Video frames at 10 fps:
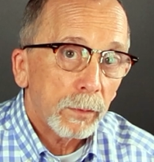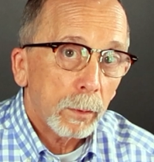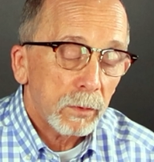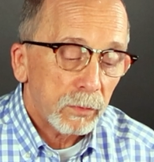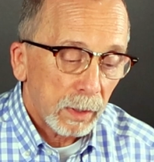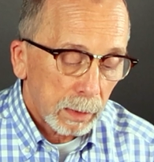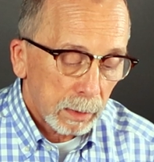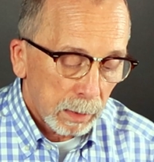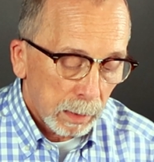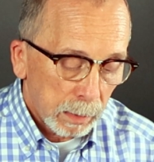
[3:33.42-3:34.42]
to throw this thing
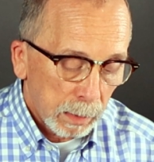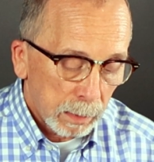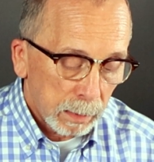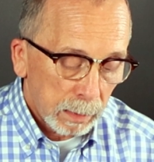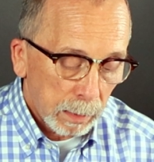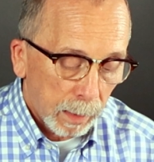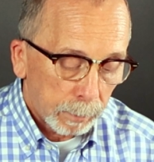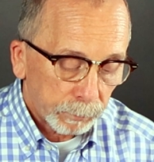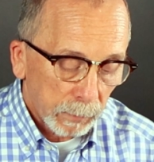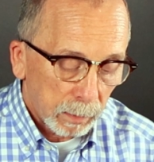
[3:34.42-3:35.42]
in the
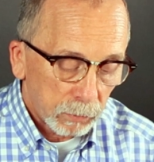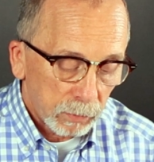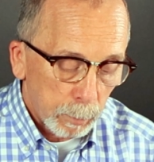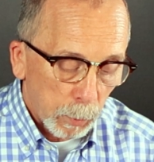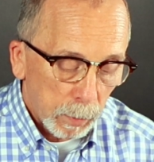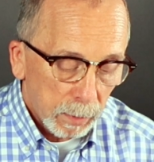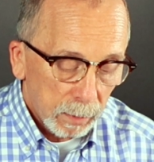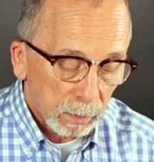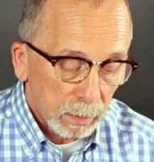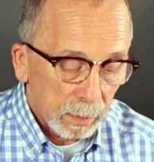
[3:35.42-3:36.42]
steamer
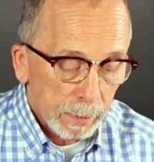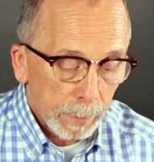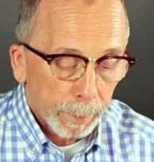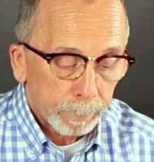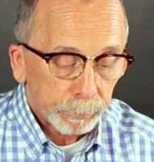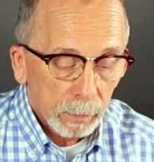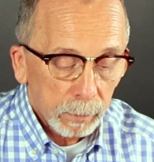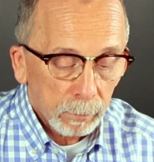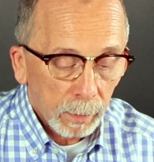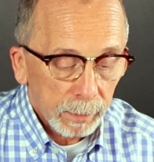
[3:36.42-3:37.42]
to clean it.
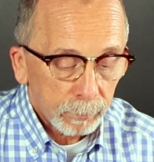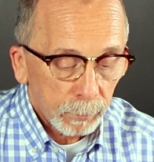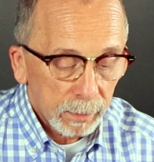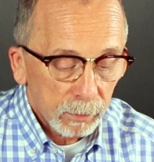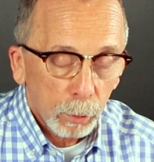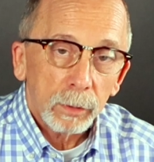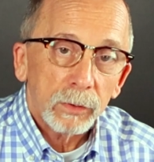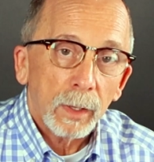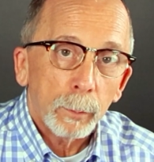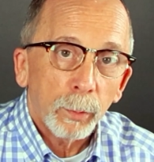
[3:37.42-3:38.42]
Right, we can totally
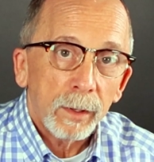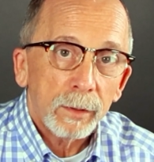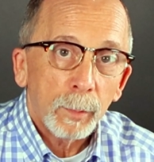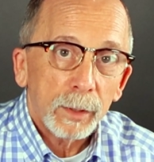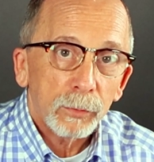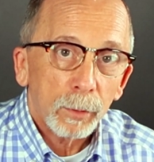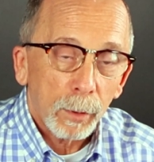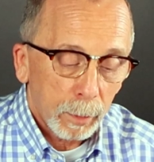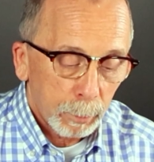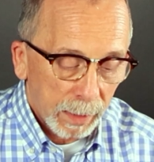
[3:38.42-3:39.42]
separate it to make sure
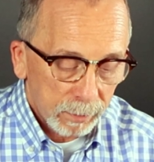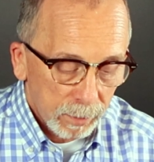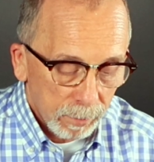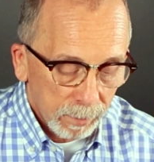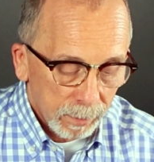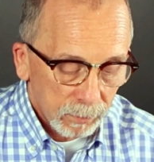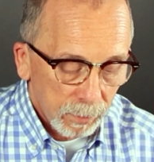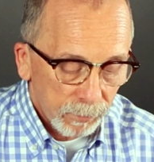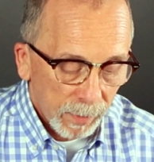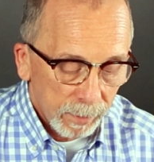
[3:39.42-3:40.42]
all the bacteria and
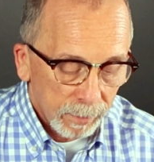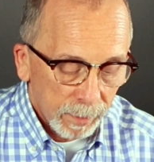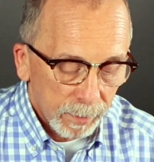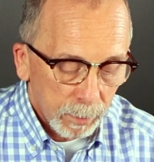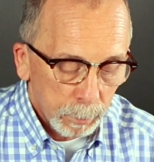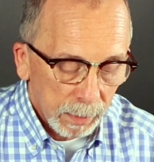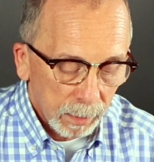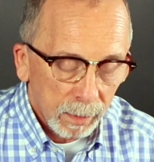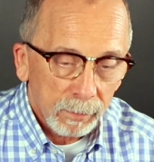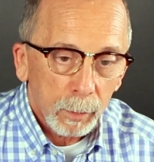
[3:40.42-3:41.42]
stuff out of the
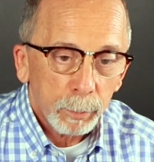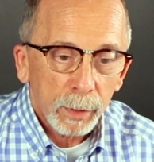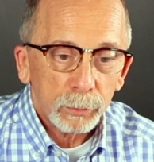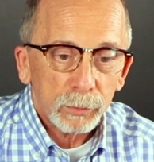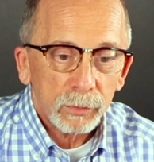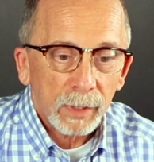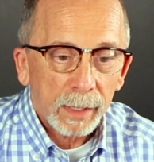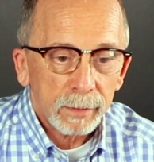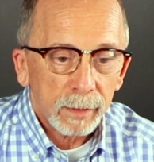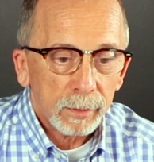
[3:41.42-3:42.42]
middle of the post is
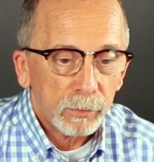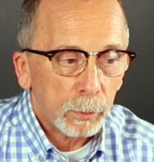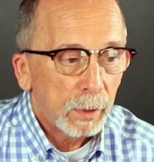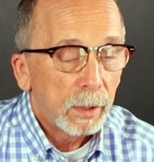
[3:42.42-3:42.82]
out there. So